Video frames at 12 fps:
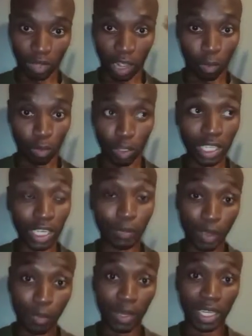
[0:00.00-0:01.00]
I could not
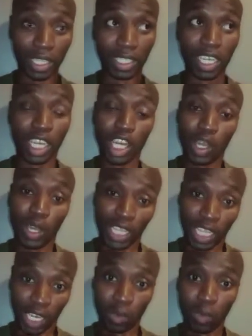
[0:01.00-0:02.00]
remember it.
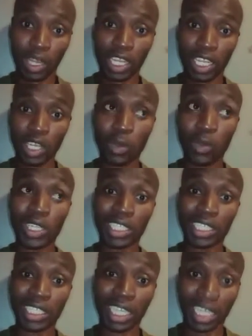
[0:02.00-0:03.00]
A
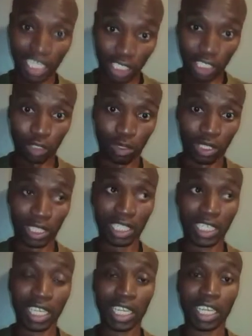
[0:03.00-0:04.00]
liquidity ratio
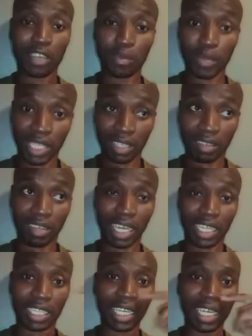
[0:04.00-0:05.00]
generally means
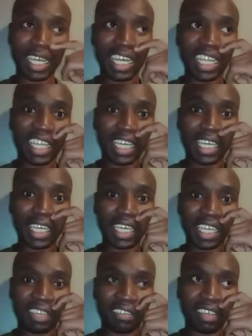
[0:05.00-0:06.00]
that there
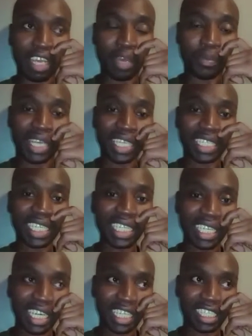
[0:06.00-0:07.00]
is a
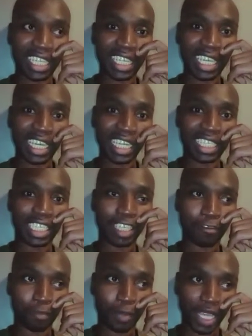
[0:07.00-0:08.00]
percentage that the
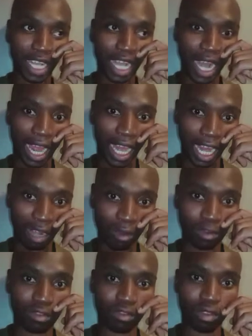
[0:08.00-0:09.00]
Reserve Bank
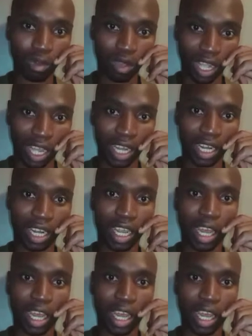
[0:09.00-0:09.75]
allows local